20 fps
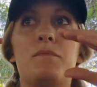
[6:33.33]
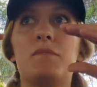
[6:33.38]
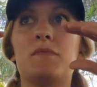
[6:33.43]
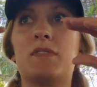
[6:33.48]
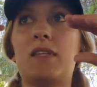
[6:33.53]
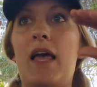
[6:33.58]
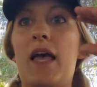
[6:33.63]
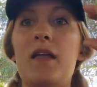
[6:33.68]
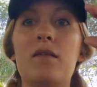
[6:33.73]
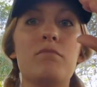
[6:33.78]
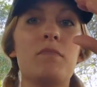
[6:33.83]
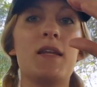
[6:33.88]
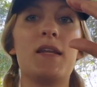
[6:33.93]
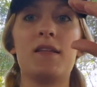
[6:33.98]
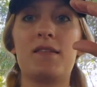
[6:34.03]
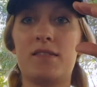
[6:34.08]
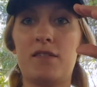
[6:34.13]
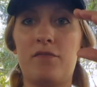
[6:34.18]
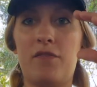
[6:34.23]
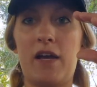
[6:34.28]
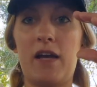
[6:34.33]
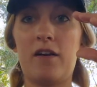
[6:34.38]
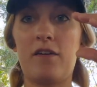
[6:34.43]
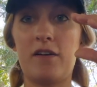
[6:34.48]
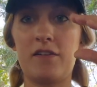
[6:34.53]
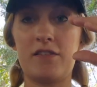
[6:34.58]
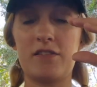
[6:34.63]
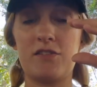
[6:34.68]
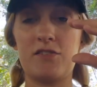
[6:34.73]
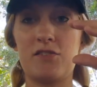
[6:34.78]
10 minutes of air
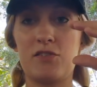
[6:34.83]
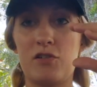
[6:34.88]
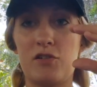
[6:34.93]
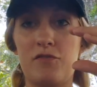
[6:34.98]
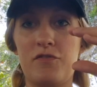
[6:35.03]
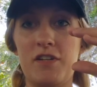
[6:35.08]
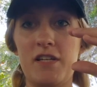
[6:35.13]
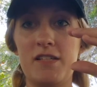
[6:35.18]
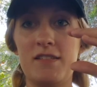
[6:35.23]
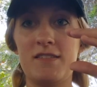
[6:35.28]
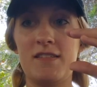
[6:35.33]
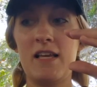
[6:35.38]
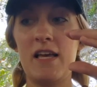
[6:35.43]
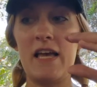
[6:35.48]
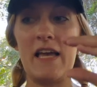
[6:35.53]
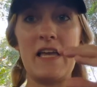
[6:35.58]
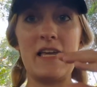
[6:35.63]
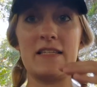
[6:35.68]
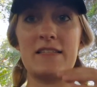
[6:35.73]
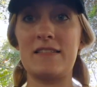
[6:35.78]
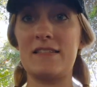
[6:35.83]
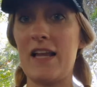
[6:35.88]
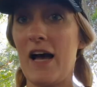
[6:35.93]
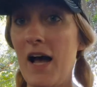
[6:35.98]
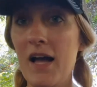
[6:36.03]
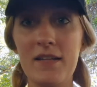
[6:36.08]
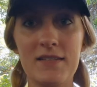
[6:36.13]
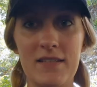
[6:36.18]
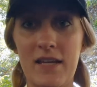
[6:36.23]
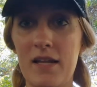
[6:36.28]
at the surface is
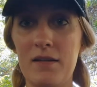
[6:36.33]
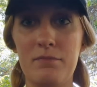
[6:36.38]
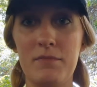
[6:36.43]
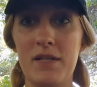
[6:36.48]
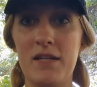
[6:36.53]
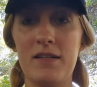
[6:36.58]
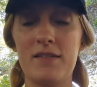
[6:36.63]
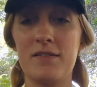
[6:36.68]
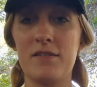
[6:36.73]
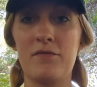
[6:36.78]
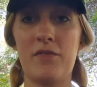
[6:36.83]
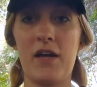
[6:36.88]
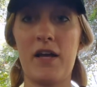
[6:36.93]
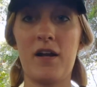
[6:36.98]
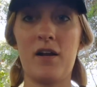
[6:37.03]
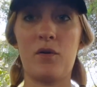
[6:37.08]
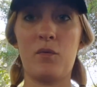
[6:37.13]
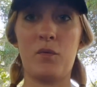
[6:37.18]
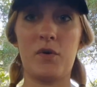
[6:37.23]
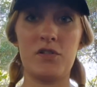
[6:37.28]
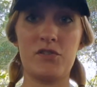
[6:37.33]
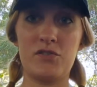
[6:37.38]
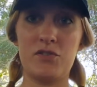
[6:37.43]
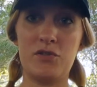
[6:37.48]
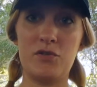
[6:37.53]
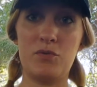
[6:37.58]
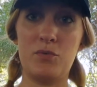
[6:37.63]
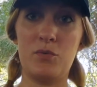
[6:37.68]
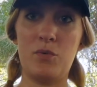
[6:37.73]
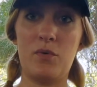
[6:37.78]
not 10 minutes of air once
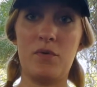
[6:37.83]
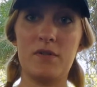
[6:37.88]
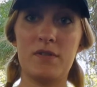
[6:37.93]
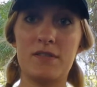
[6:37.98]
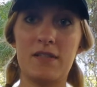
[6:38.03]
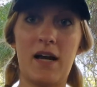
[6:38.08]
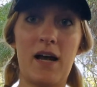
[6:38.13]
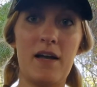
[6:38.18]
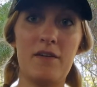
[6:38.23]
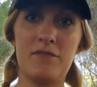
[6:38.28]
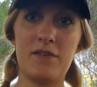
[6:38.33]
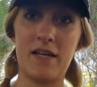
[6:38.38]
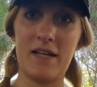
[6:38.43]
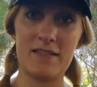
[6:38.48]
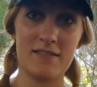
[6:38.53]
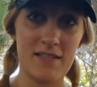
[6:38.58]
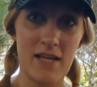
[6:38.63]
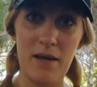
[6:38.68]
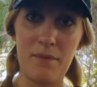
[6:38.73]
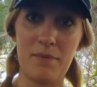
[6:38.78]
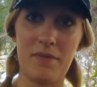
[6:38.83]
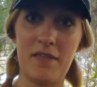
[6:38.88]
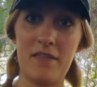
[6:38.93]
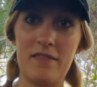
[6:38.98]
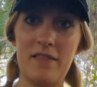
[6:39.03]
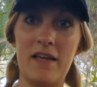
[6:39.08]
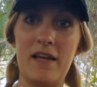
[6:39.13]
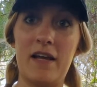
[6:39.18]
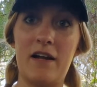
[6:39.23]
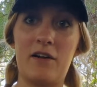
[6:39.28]
you dive at depth
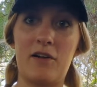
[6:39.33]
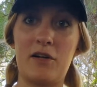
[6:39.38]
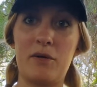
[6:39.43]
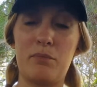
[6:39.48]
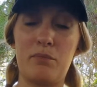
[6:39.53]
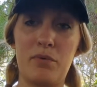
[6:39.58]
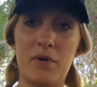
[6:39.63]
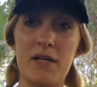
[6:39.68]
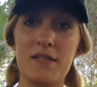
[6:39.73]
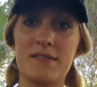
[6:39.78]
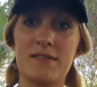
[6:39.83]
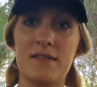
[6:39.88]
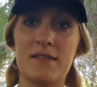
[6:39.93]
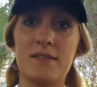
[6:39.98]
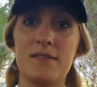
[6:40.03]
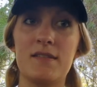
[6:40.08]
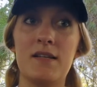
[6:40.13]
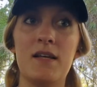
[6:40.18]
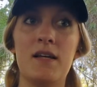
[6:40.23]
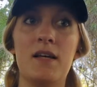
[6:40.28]
and the air compresses.